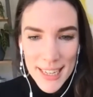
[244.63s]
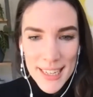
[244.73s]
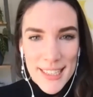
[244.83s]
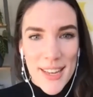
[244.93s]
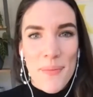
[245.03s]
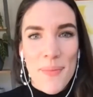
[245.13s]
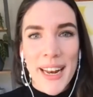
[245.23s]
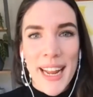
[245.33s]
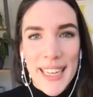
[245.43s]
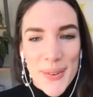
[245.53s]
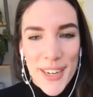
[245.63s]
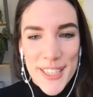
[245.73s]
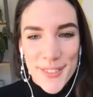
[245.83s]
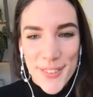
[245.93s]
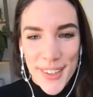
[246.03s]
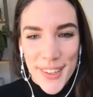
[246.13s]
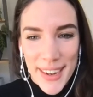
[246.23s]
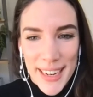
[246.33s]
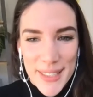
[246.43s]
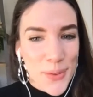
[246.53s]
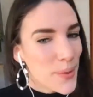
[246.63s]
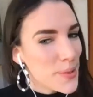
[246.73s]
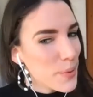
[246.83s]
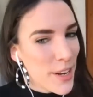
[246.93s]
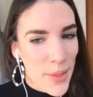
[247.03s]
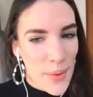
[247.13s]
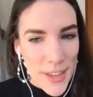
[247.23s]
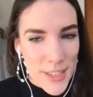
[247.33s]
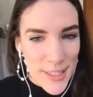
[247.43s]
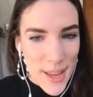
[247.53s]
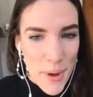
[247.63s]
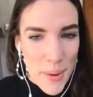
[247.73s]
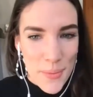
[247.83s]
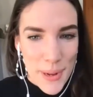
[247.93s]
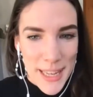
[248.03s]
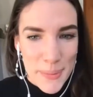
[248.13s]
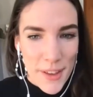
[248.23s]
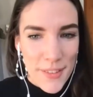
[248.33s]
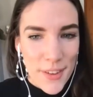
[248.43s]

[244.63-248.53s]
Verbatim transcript: So my next question for you guys, oh, it's another one that's just come up from Elizabeth.